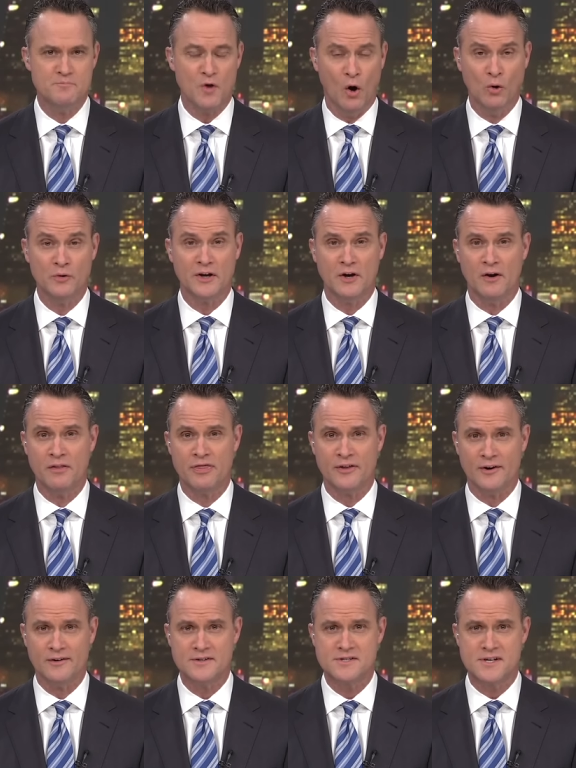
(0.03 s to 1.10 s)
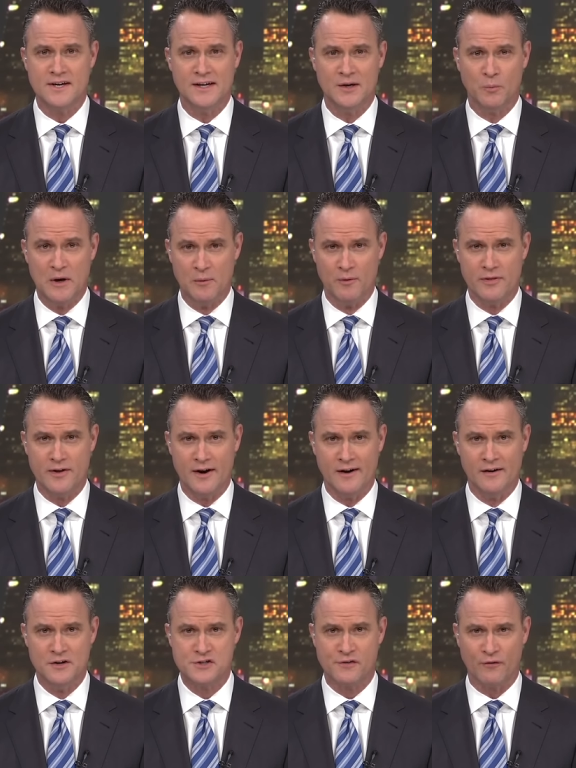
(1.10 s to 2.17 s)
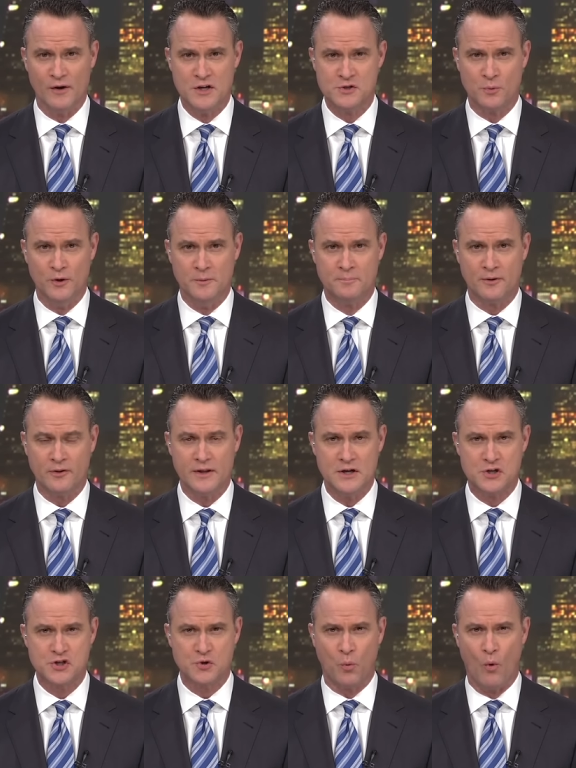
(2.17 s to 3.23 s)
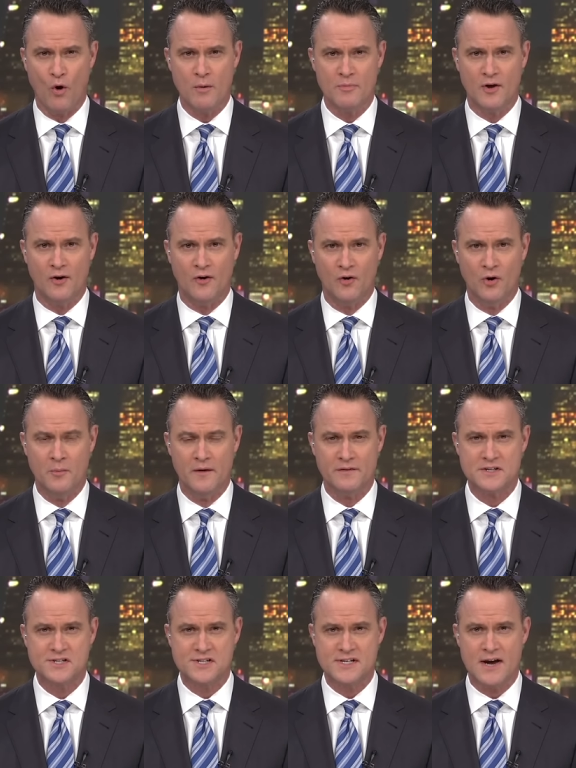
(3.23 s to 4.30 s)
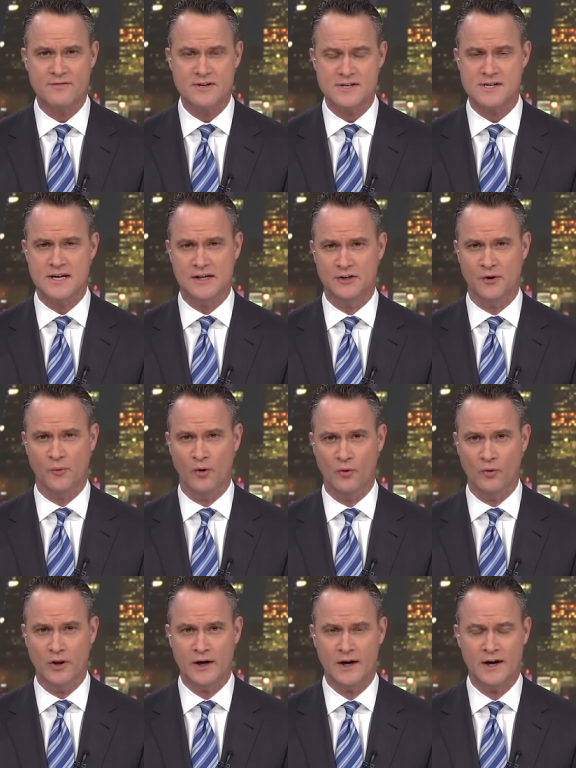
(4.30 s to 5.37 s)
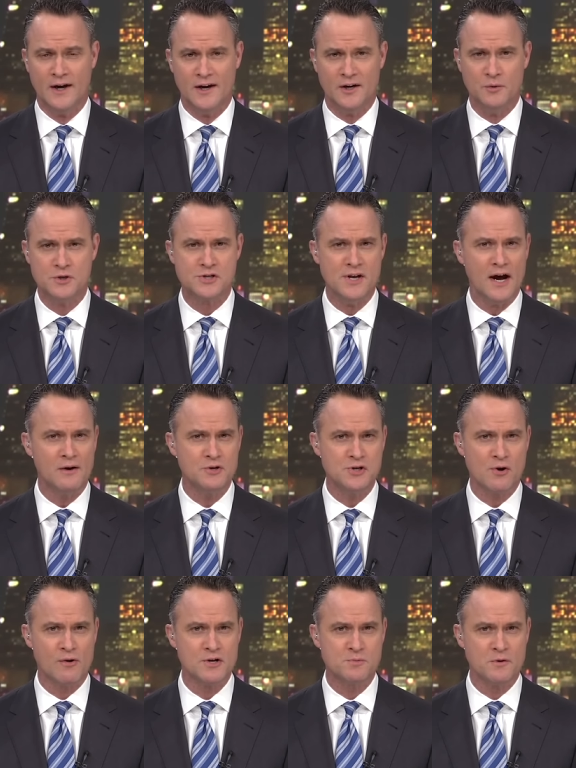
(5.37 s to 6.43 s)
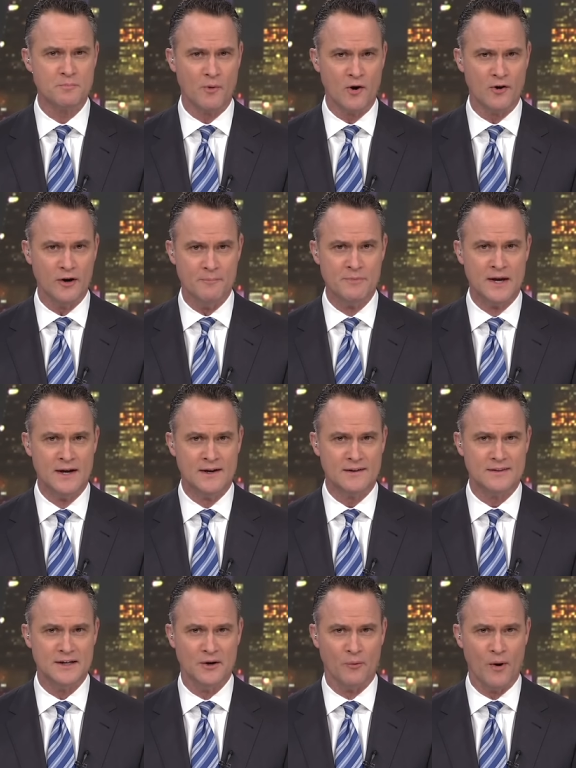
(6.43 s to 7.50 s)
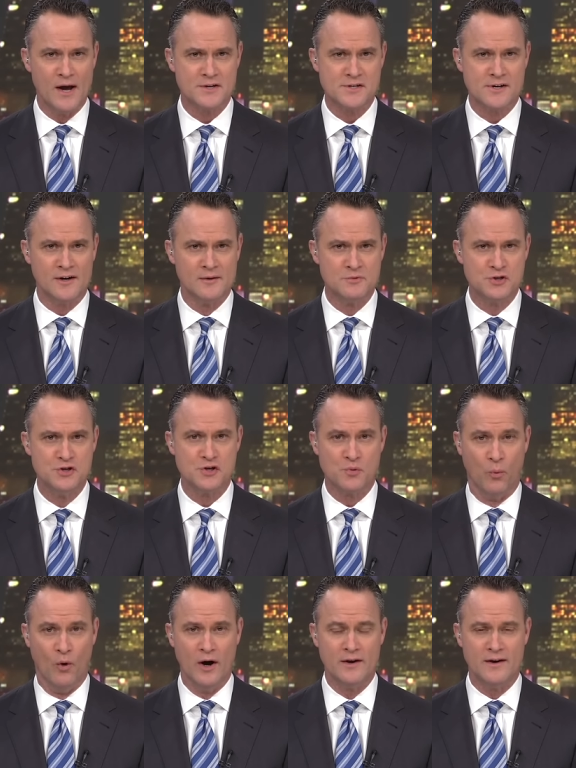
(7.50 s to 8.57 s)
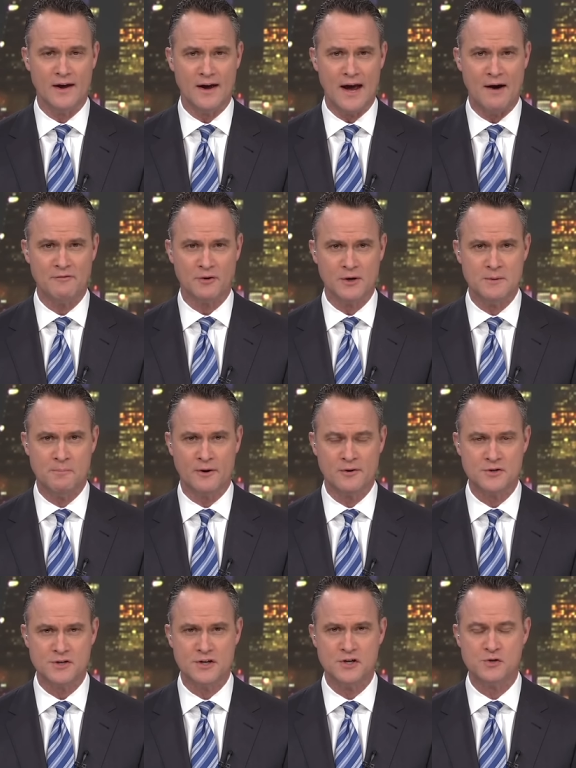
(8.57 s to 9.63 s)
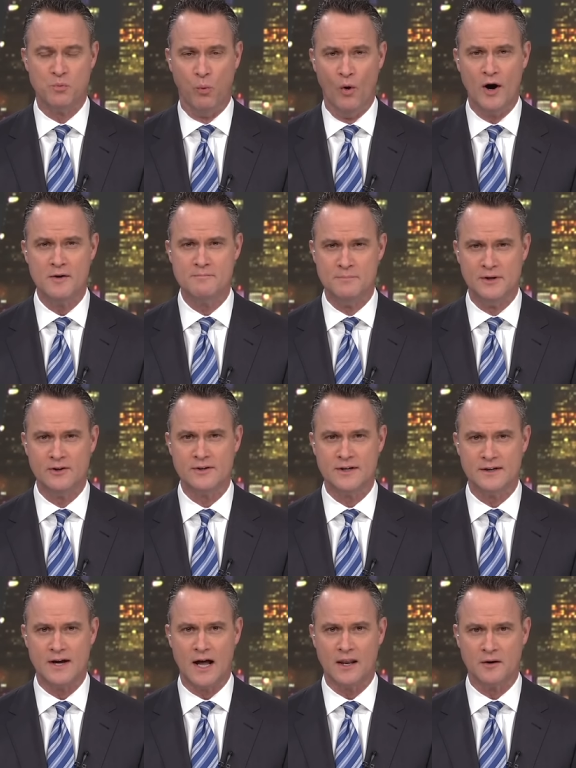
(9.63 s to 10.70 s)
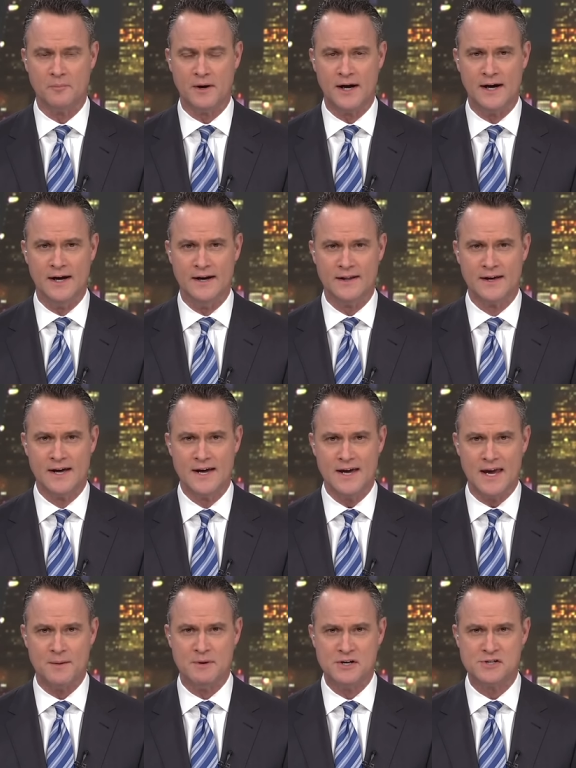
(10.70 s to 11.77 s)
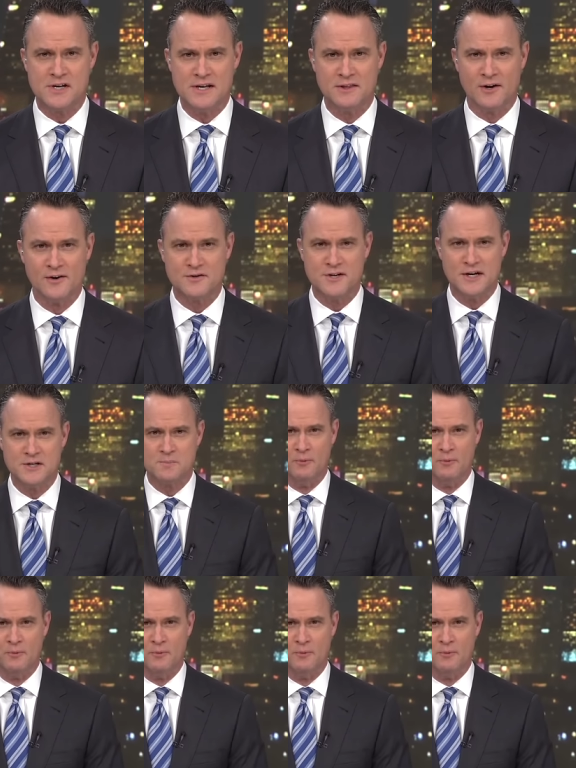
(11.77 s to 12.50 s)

only on 13. We were there as Friendswood police swarmed the home of a 17 year old who is now charged with murder. The arrest comes just one day after he posted his $1 million bond. ABC 13's